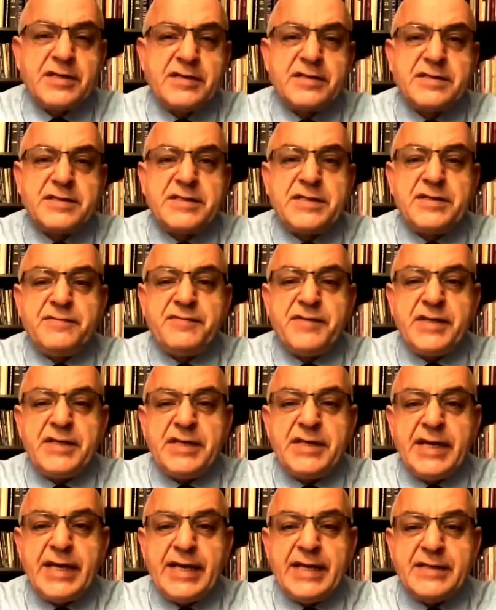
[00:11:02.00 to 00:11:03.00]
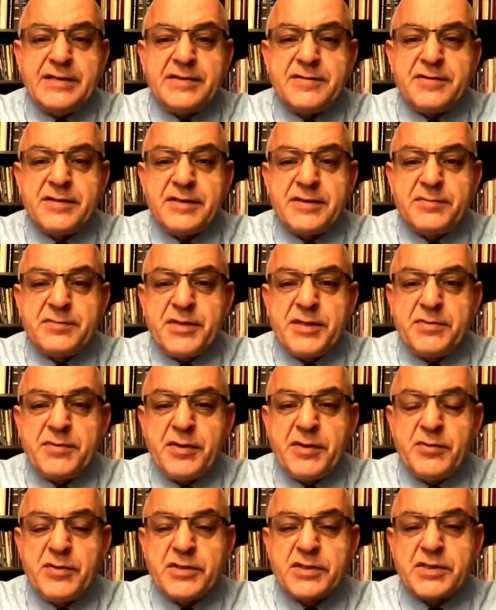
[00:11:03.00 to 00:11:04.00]
the TV, and
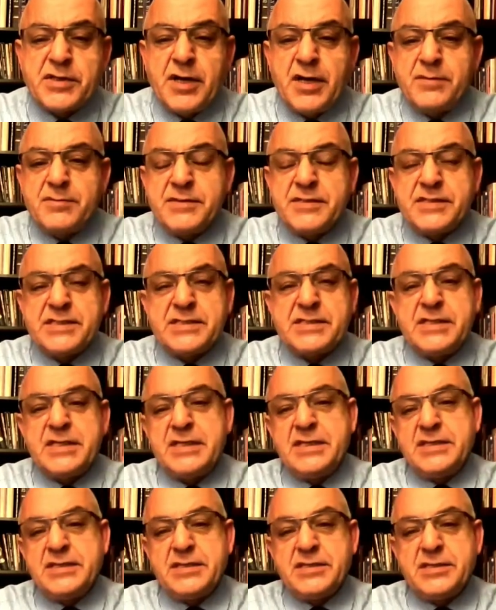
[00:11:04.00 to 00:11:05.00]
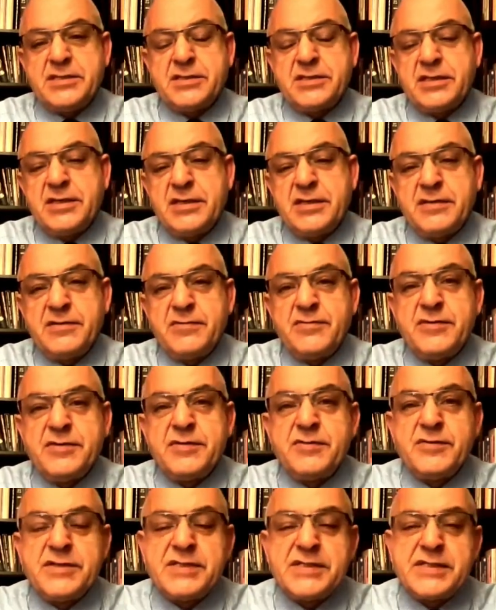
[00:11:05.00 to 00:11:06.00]
people would come sit.
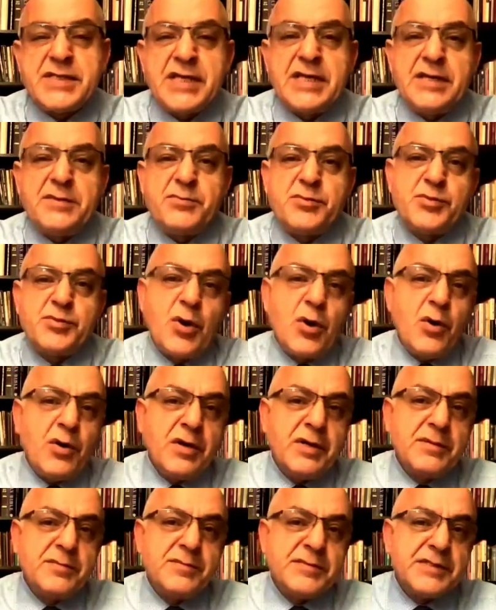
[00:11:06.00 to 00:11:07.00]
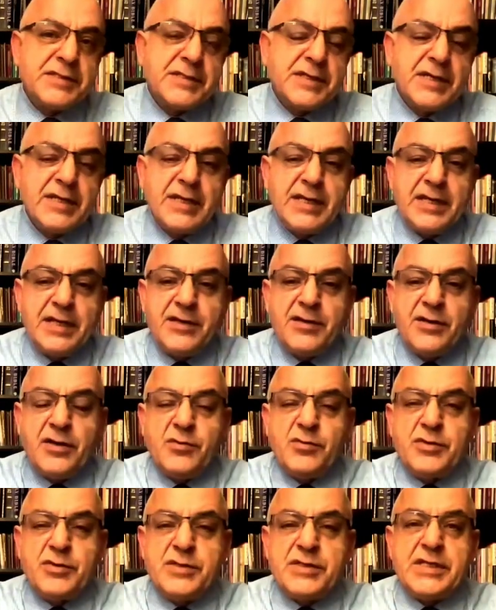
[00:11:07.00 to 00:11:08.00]
Would say poems.
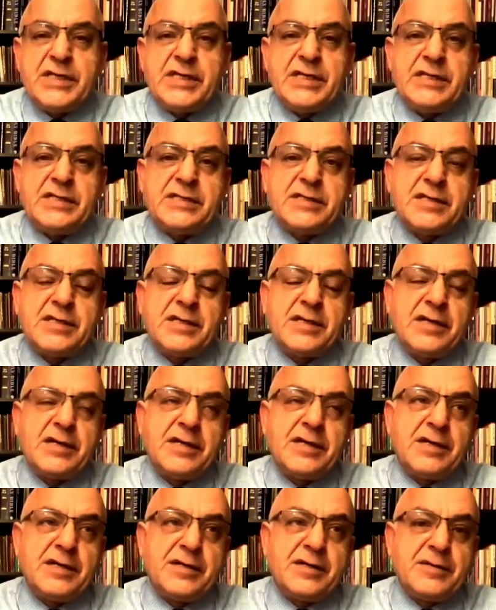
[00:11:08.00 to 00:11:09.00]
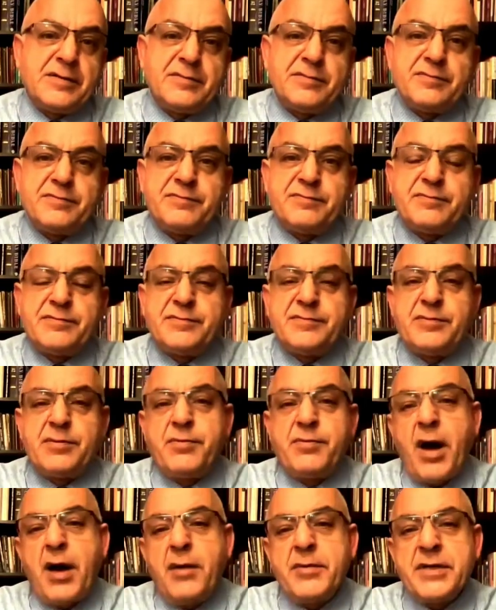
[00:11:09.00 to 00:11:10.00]
Would eat
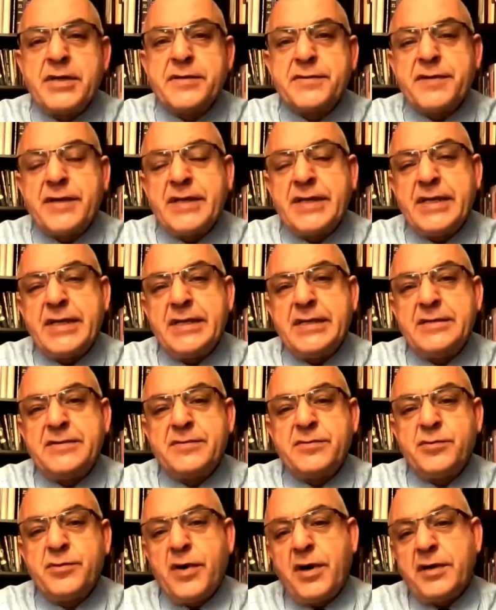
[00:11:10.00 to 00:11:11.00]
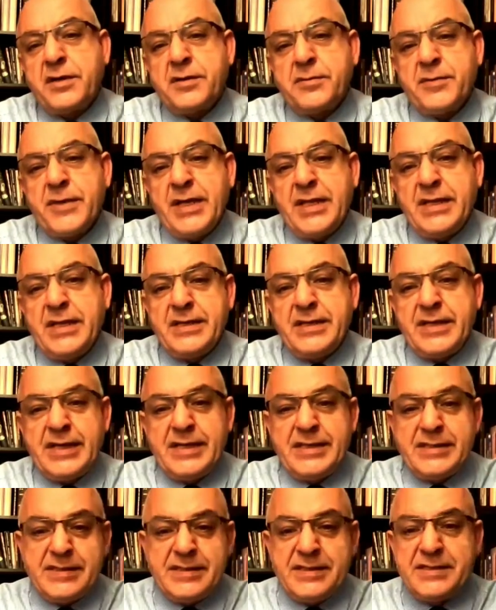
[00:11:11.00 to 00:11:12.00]
pomegranate, watermelon,
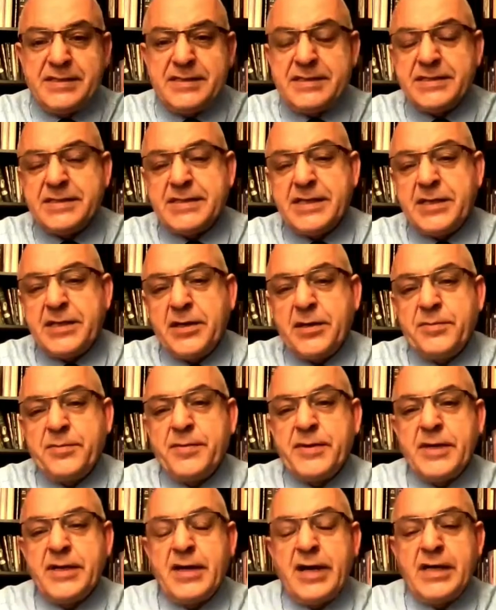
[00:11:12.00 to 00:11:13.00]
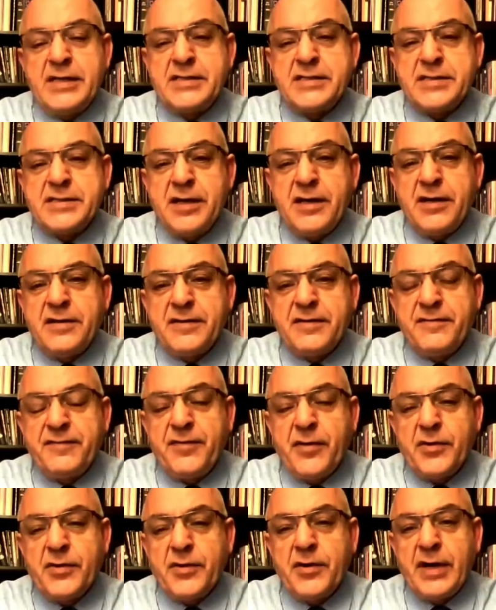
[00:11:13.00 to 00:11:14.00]
and this setup. I saw the
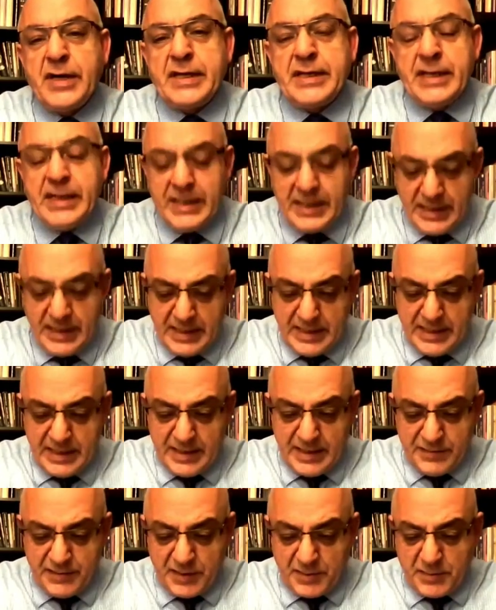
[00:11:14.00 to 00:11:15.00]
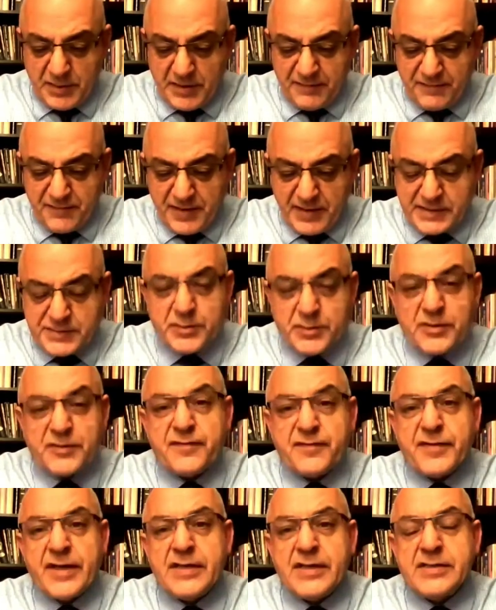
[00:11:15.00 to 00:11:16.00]
photo on one of my
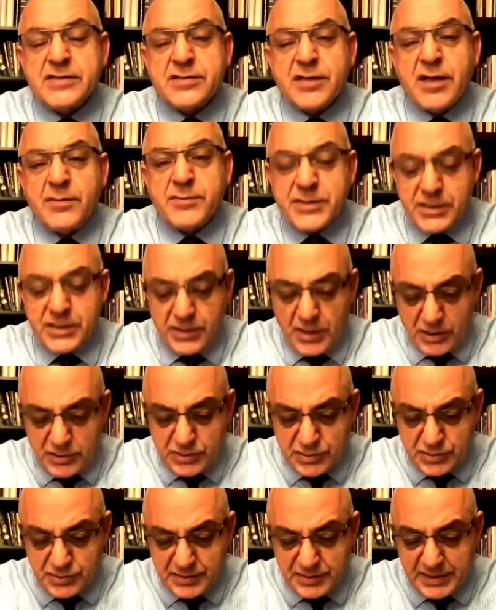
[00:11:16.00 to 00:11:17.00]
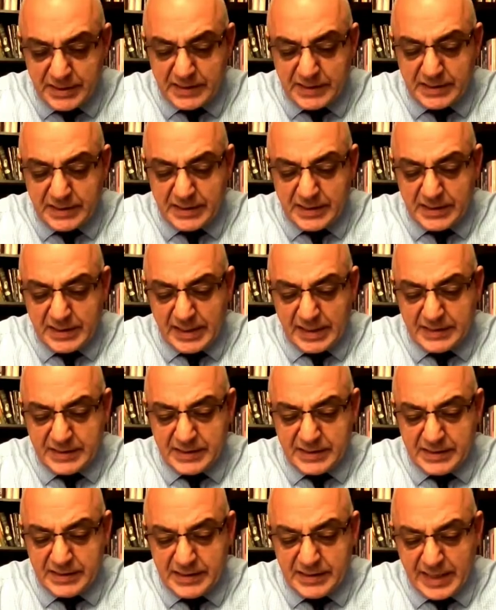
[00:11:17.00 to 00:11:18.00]
Facebook friends, Ramsin Ashurian, that
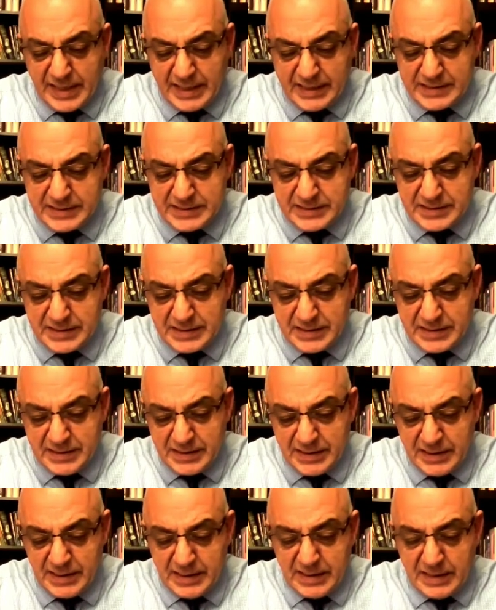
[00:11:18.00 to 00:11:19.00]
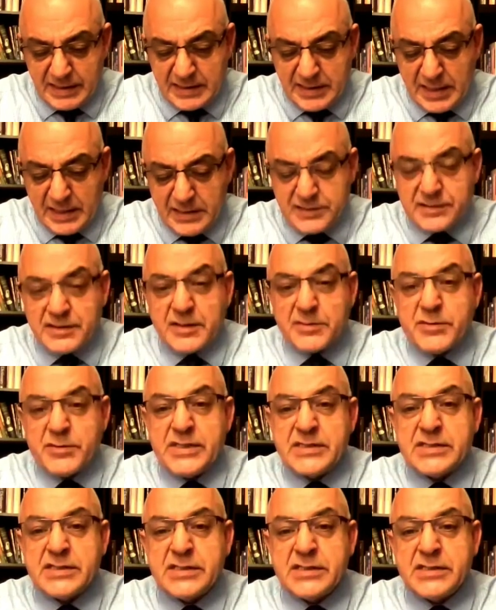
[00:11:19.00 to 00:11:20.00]
he has a catering
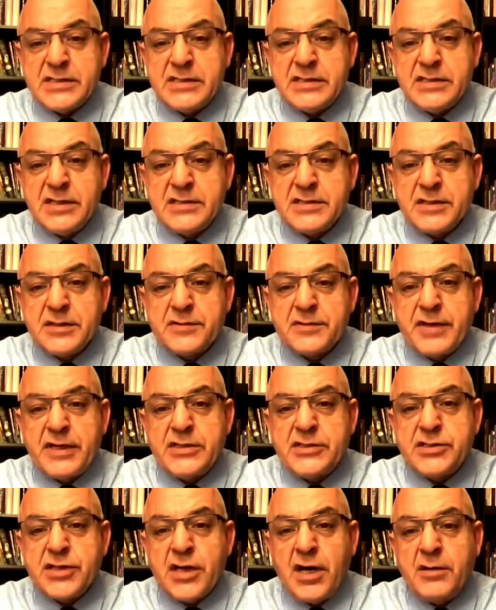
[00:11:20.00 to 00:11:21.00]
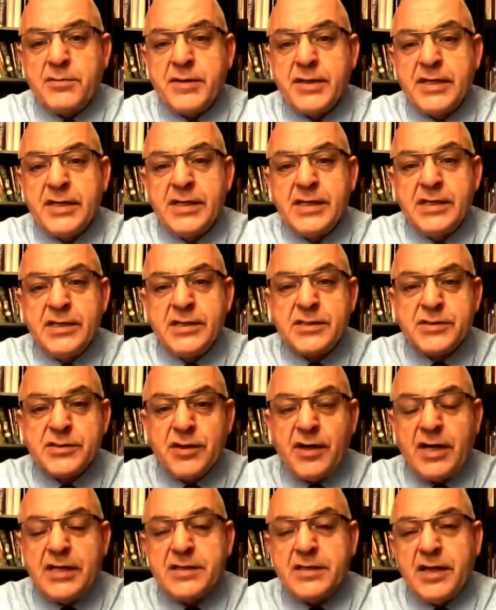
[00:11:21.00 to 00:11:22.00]
business. He does a great job.
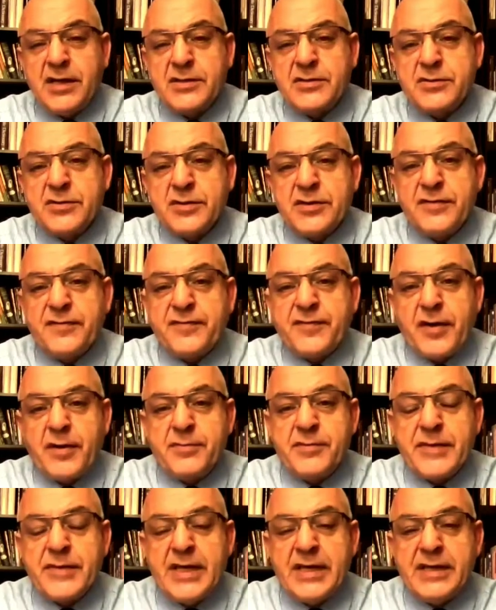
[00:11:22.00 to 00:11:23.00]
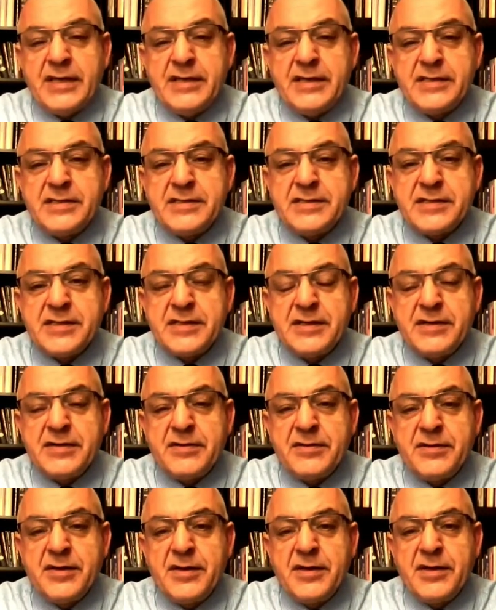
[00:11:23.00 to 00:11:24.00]
So I took it from his
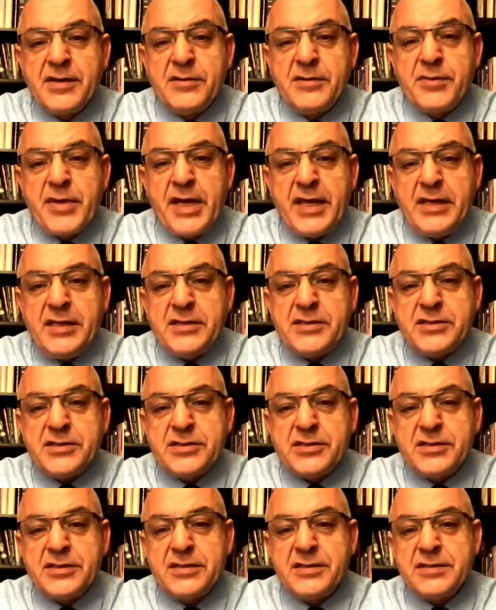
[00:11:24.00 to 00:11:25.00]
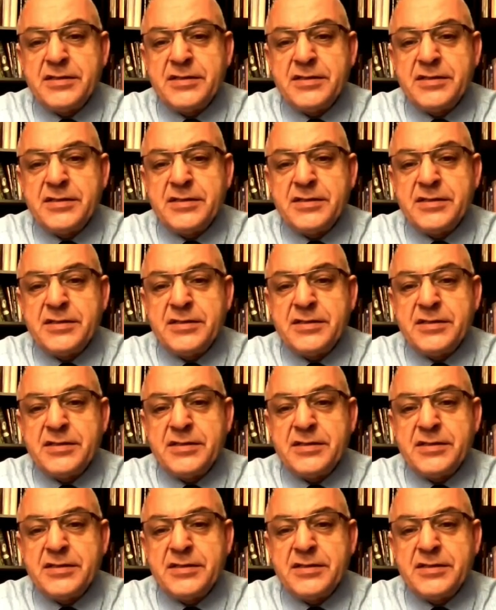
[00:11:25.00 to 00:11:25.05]
page